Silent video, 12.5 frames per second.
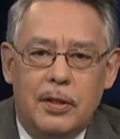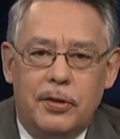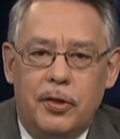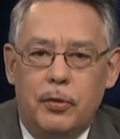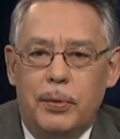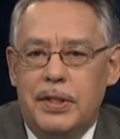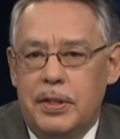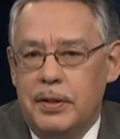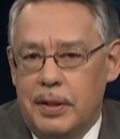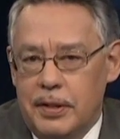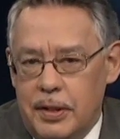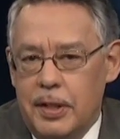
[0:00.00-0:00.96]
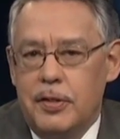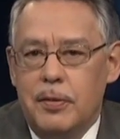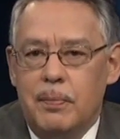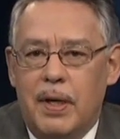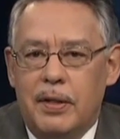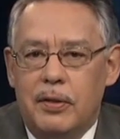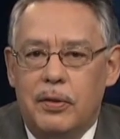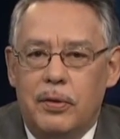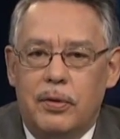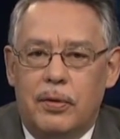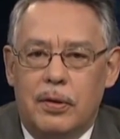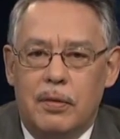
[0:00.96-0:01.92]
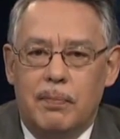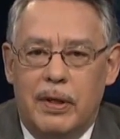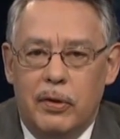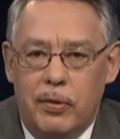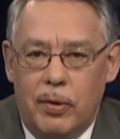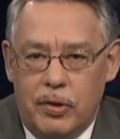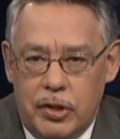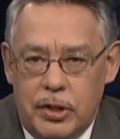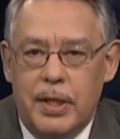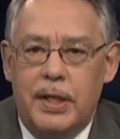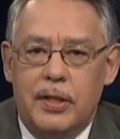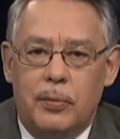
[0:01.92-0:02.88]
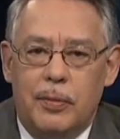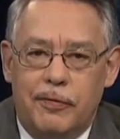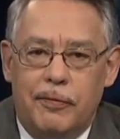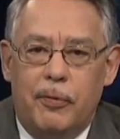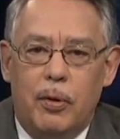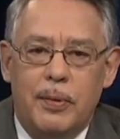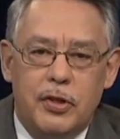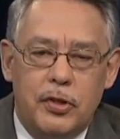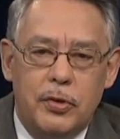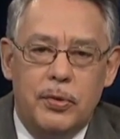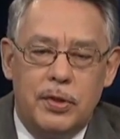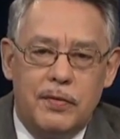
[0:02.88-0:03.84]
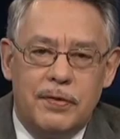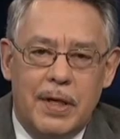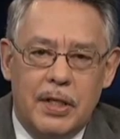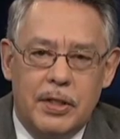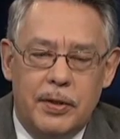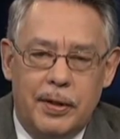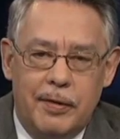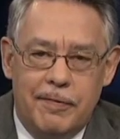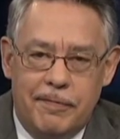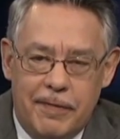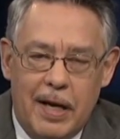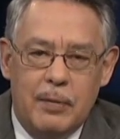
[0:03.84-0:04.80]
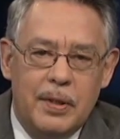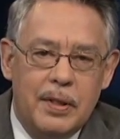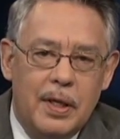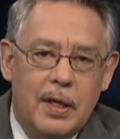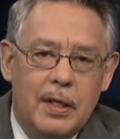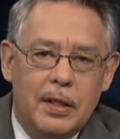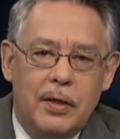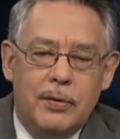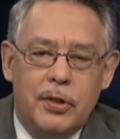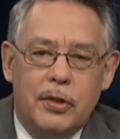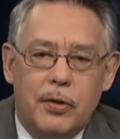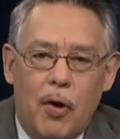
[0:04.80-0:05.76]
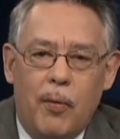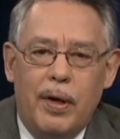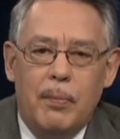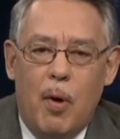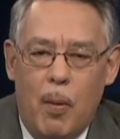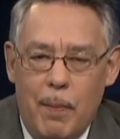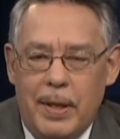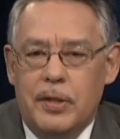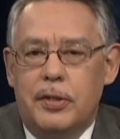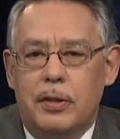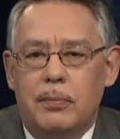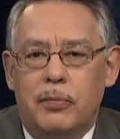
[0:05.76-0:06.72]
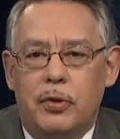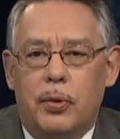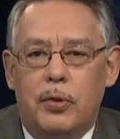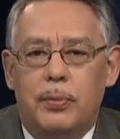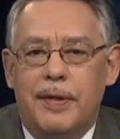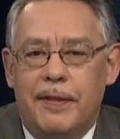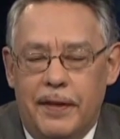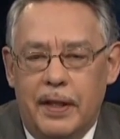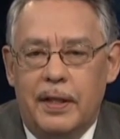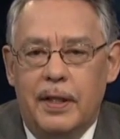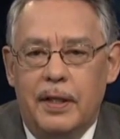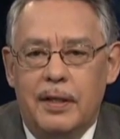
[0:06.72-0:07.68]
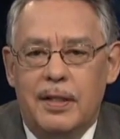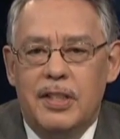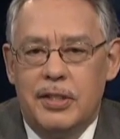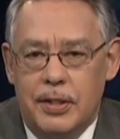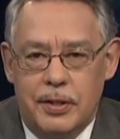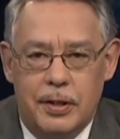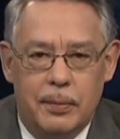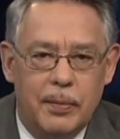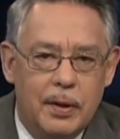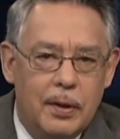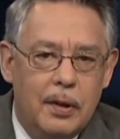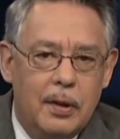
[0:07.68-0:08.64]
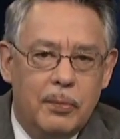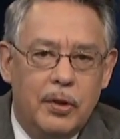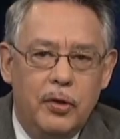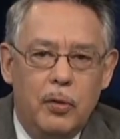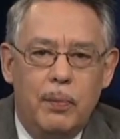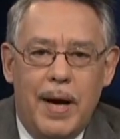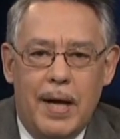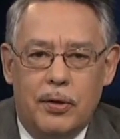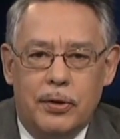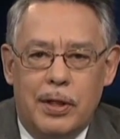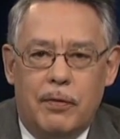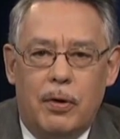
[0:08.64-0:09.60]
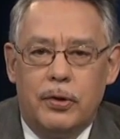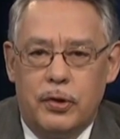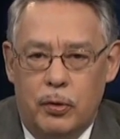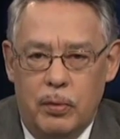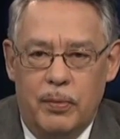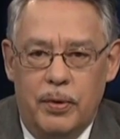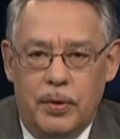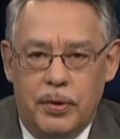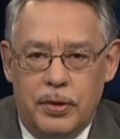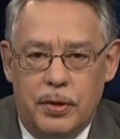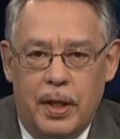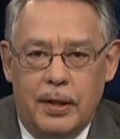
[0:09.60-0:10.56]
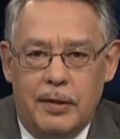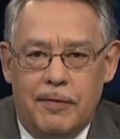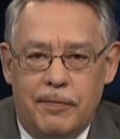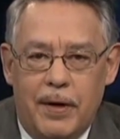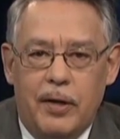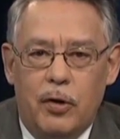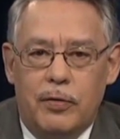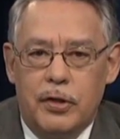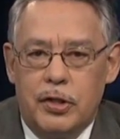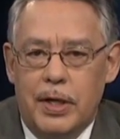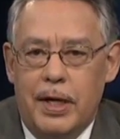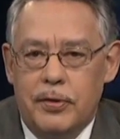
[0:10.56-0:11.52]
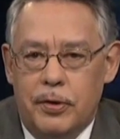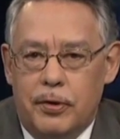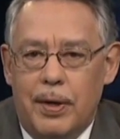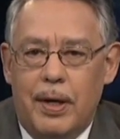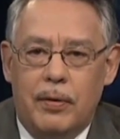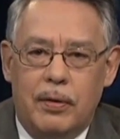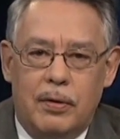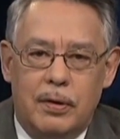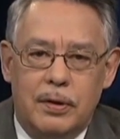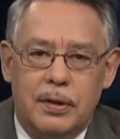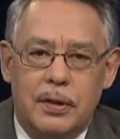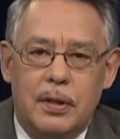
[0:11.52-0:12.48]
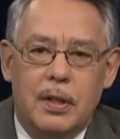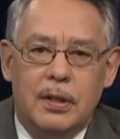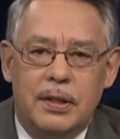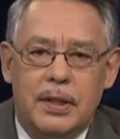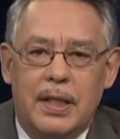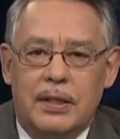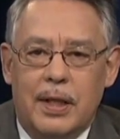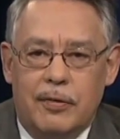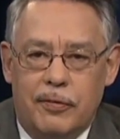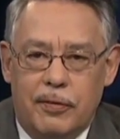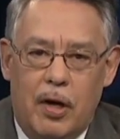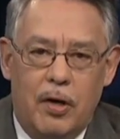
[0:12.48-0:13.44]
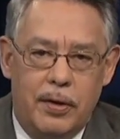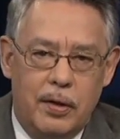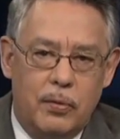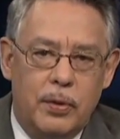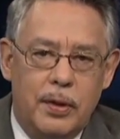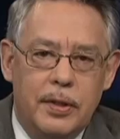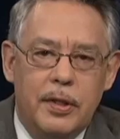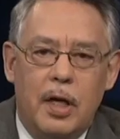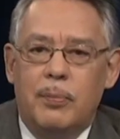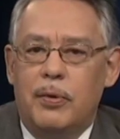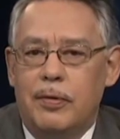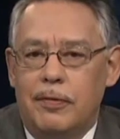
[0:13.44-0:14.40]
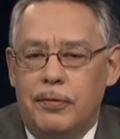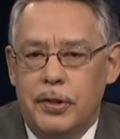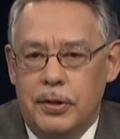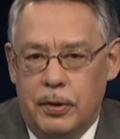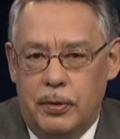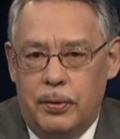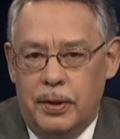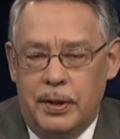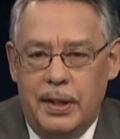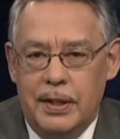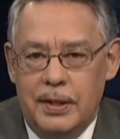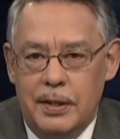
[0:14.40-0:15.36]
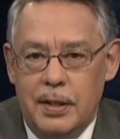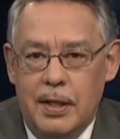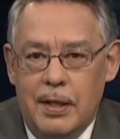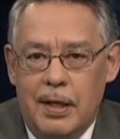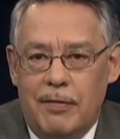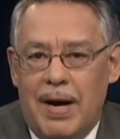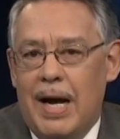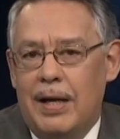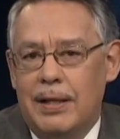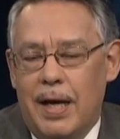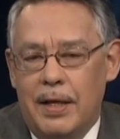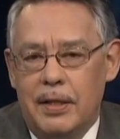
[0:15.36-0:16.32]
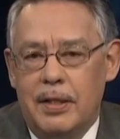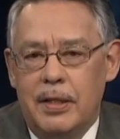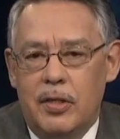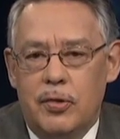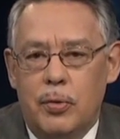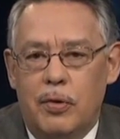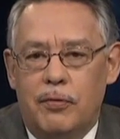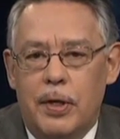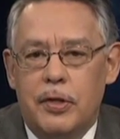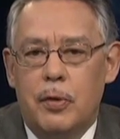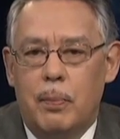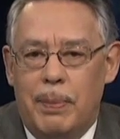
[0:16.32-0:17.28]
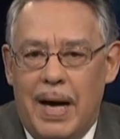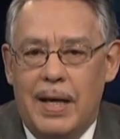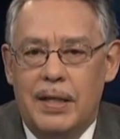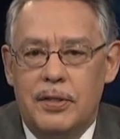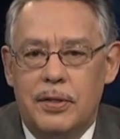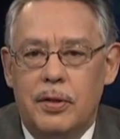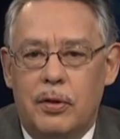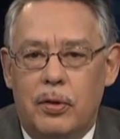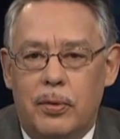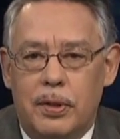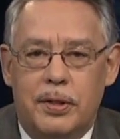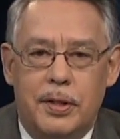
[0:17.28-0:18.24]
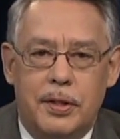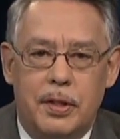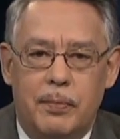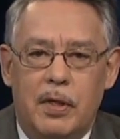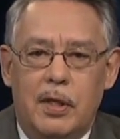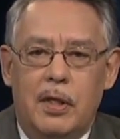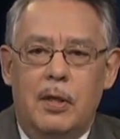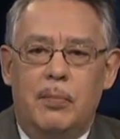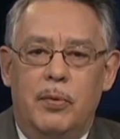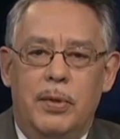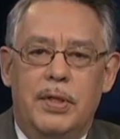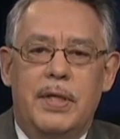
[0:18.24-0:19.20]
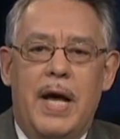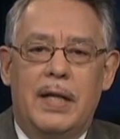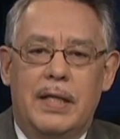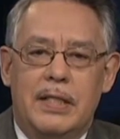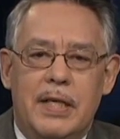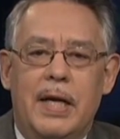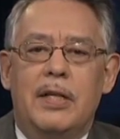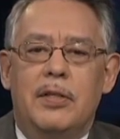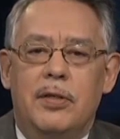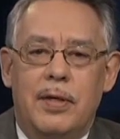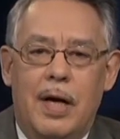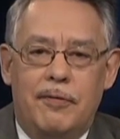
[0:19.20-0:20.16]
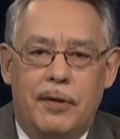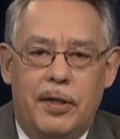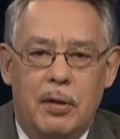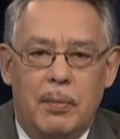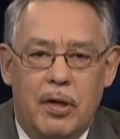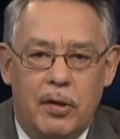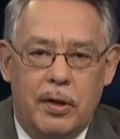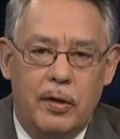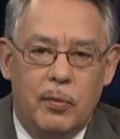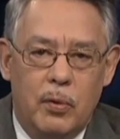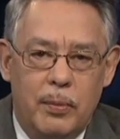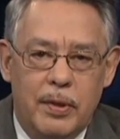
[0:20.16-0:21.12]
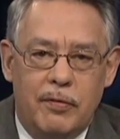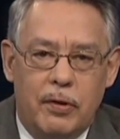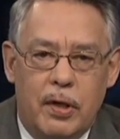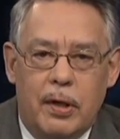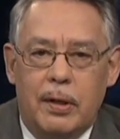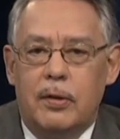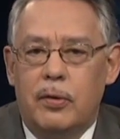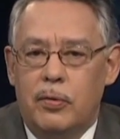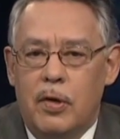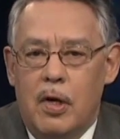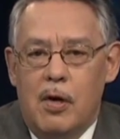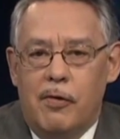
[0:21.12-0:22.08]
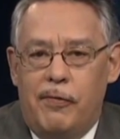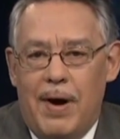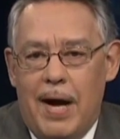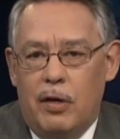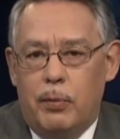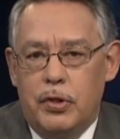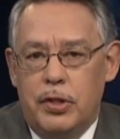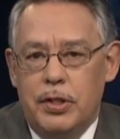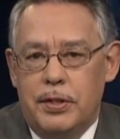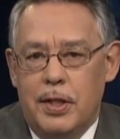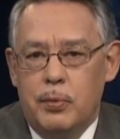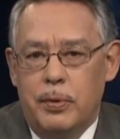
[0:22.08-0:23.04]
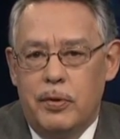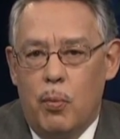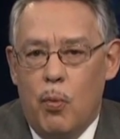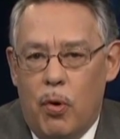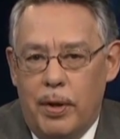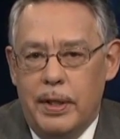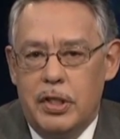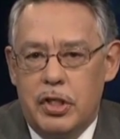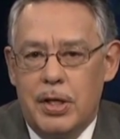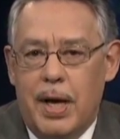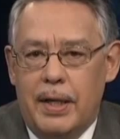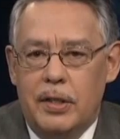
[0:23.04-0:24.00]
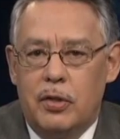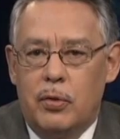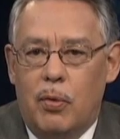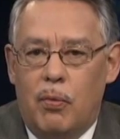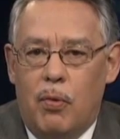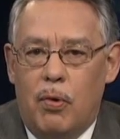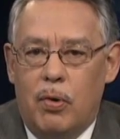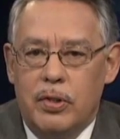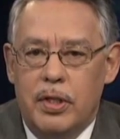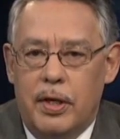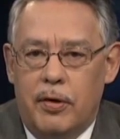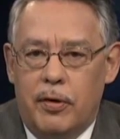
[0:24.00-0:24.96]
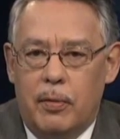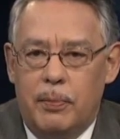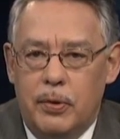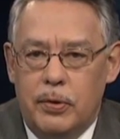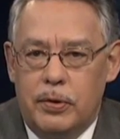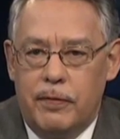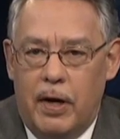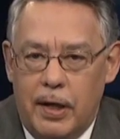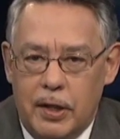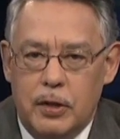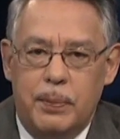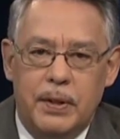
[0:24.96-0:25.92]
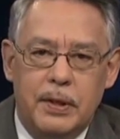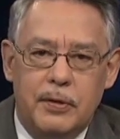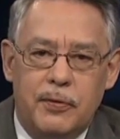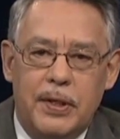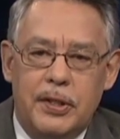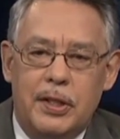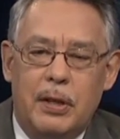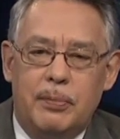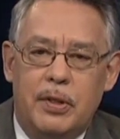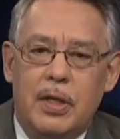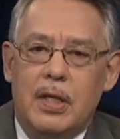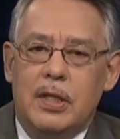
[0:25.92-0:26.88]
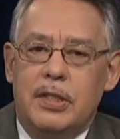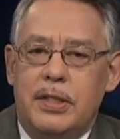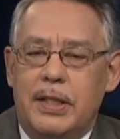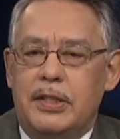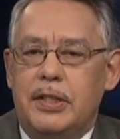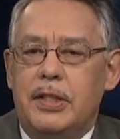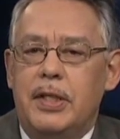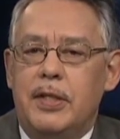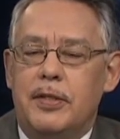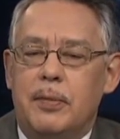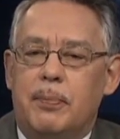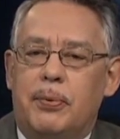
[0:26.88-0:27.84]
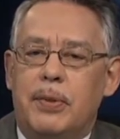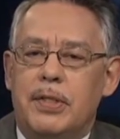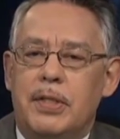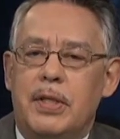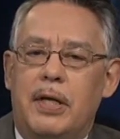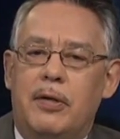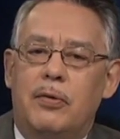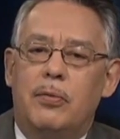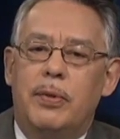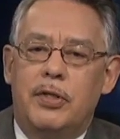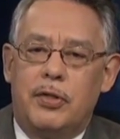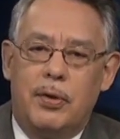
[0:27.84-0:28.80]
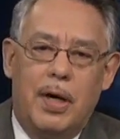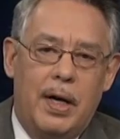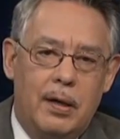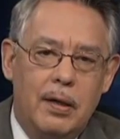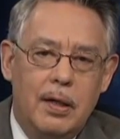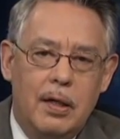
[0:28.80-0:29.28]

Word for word: to the recent decision by the New York by New York State to reform its use of solitary confinement, there is a growing momentum toward rethinking the system. But new battles have also emerged, like the fight over stand your ground laws in states like Florida, where a number of recent court cases have highlighted the issue of racial bias in the court system. Marissa Alexander, an African American woman of color who fired what she says was a warning shot into a wall near her abusive husband, is facing up to 60 years in prison at her retrial.